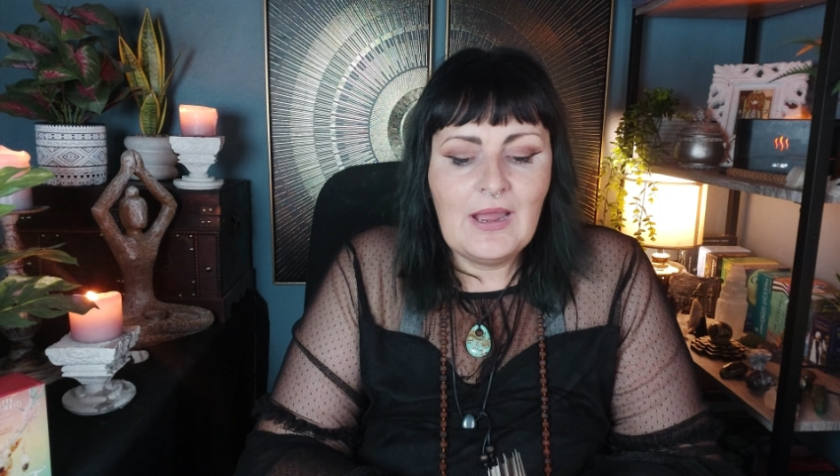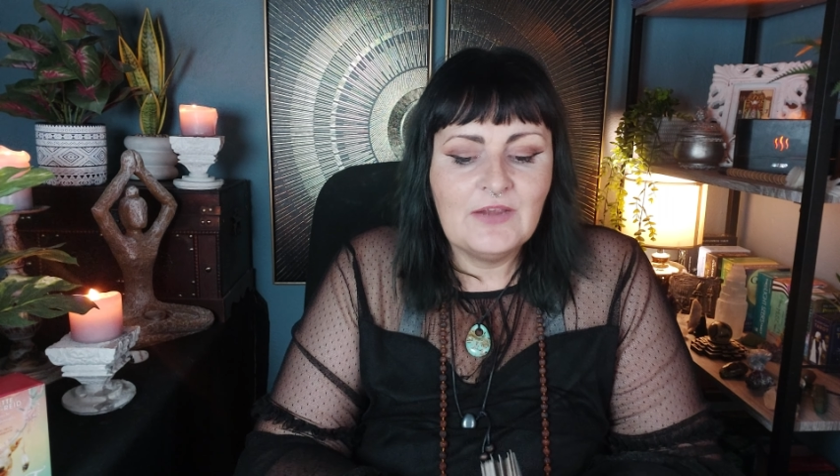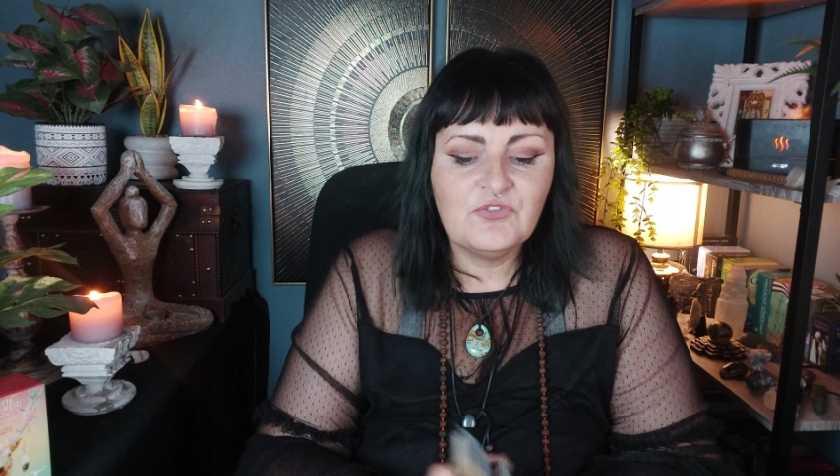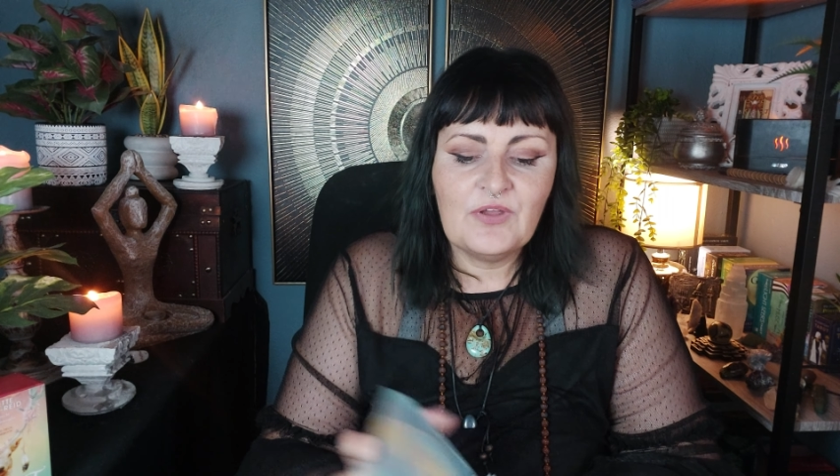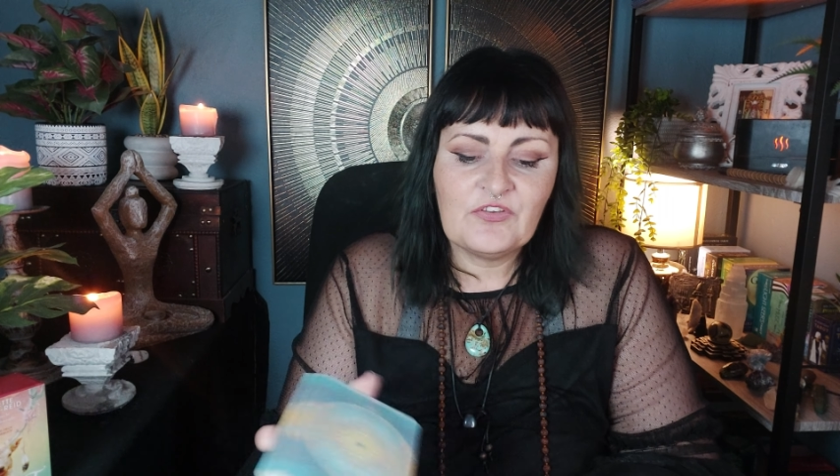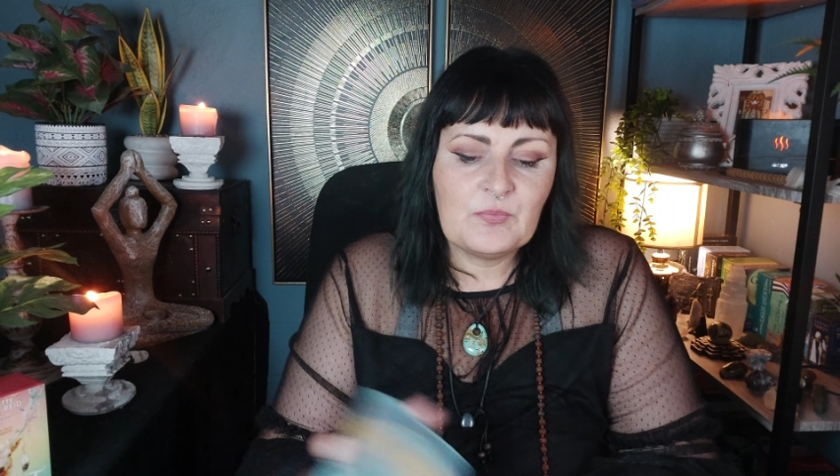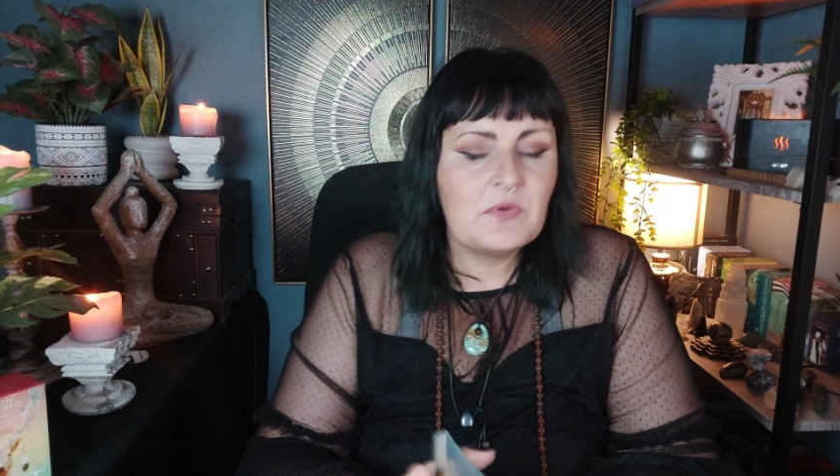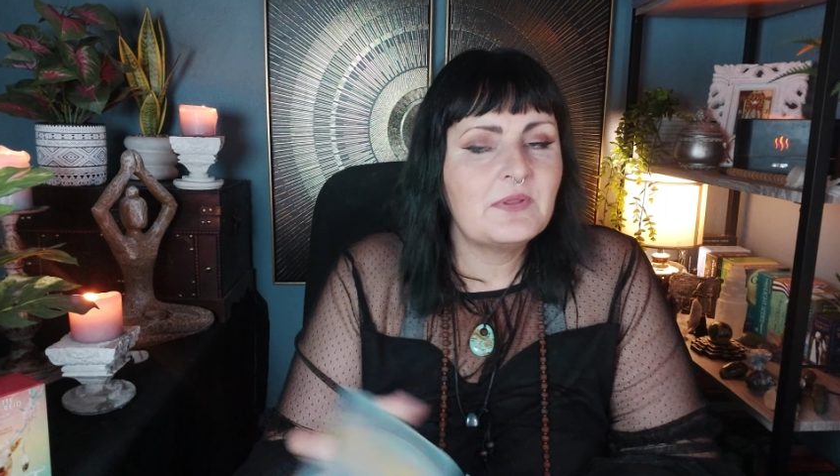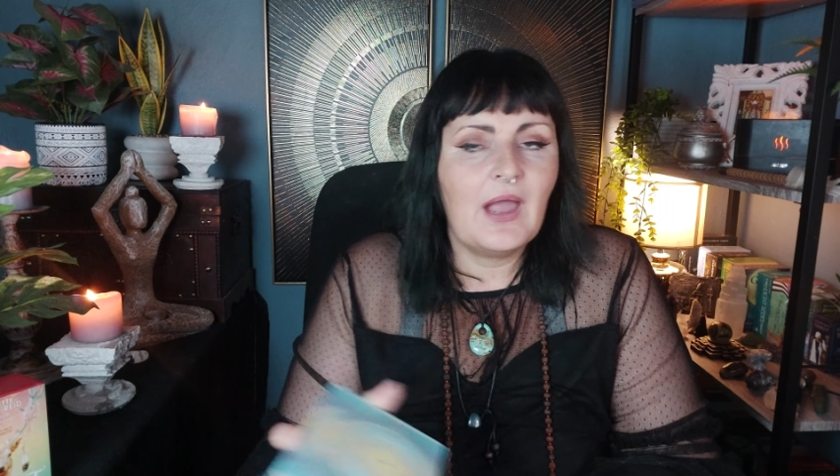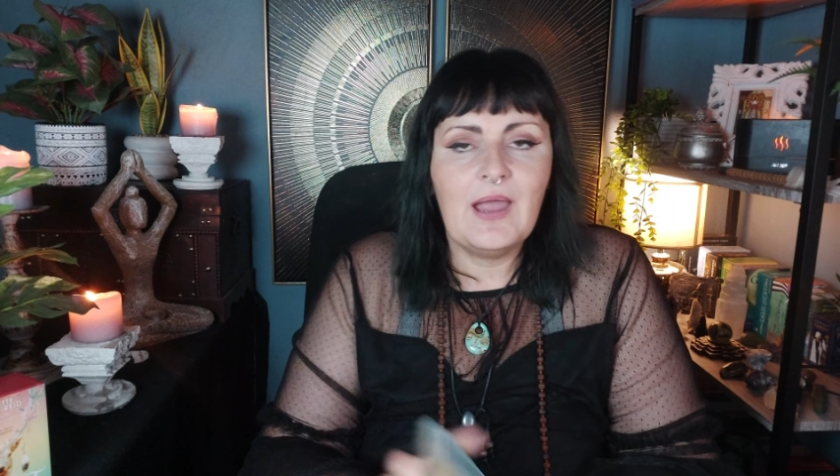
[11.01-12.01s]
I trust
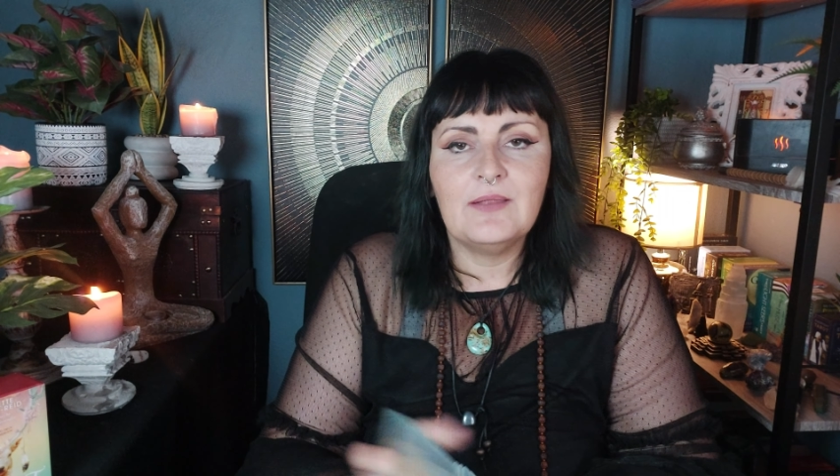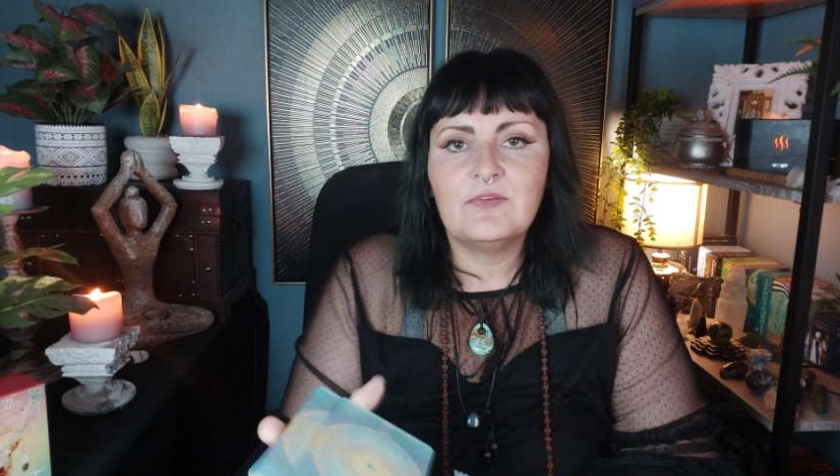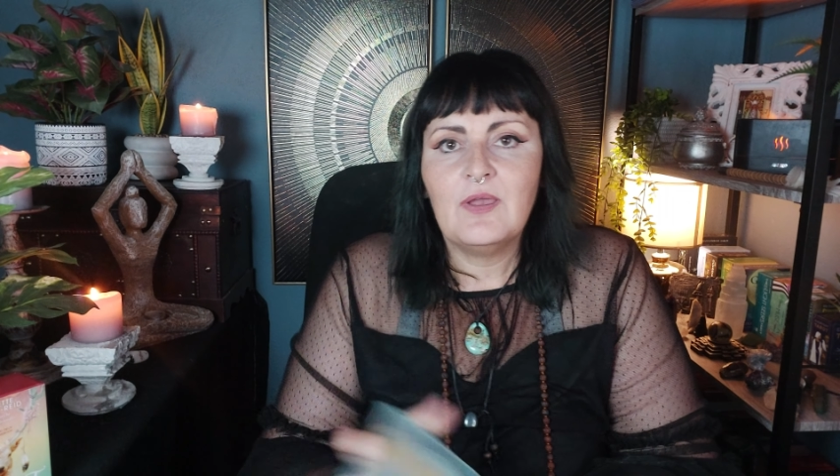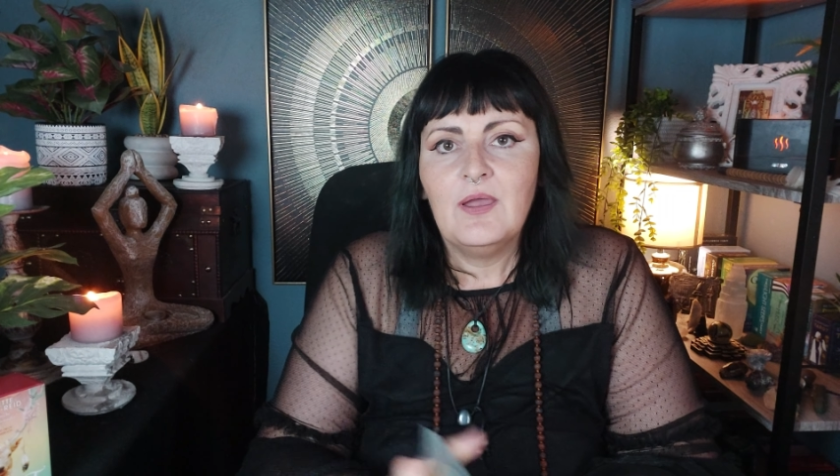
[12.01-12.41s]
spirit guides,